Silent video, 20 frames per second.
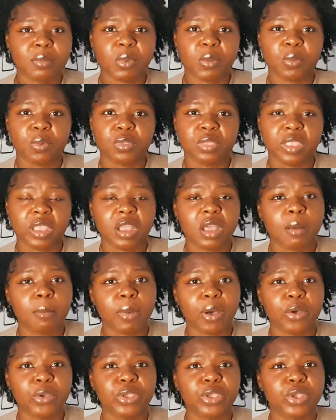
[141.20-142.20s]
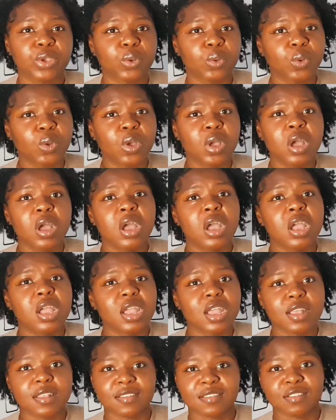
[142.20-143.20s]
people think about you
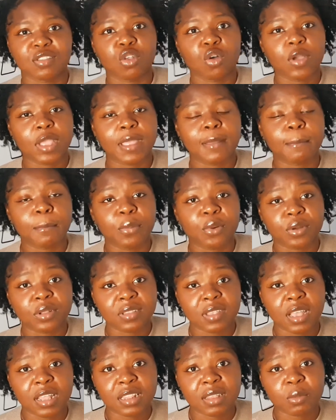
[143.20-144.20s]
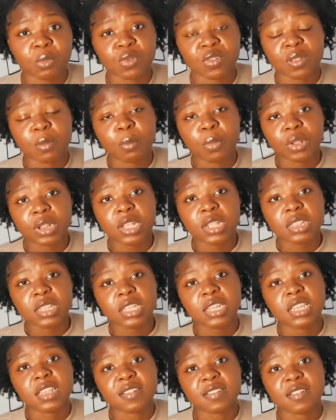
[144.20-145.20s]
is not important. The most important
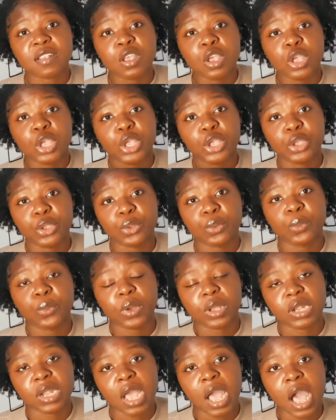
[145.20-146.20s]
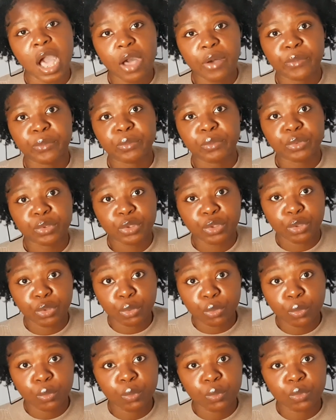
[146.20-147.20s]
thing is you and how
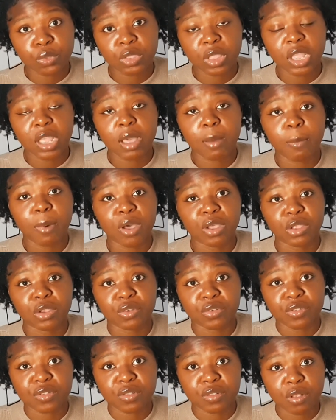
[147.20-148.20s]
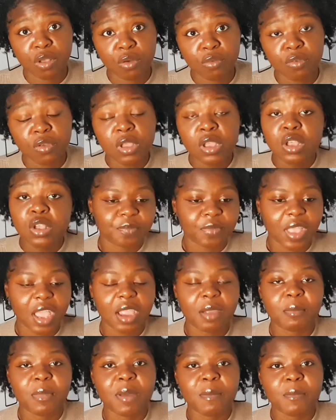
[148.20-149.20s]
you think about yourself. I
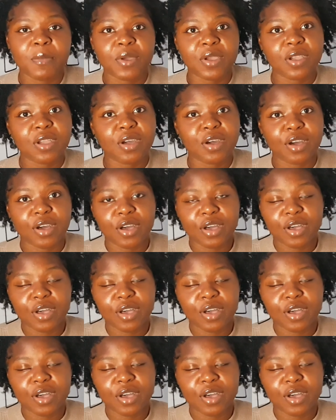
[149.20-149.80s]
remember a